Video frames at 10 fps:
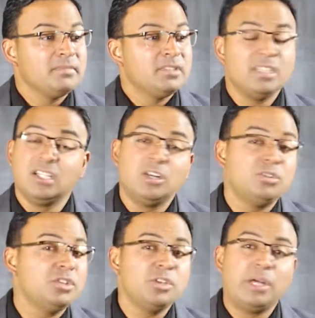son,
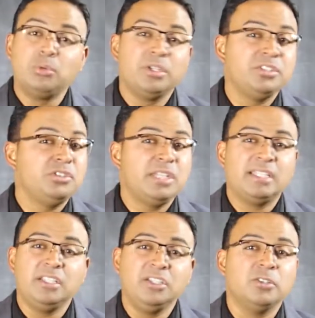oh no, I wouldn't do
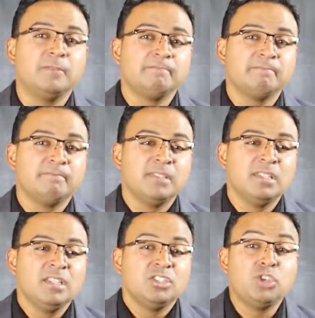that deal.
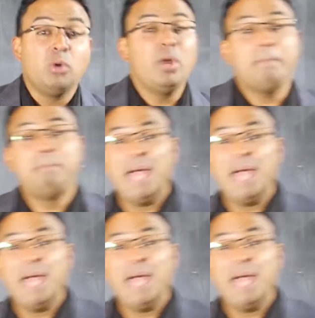So I went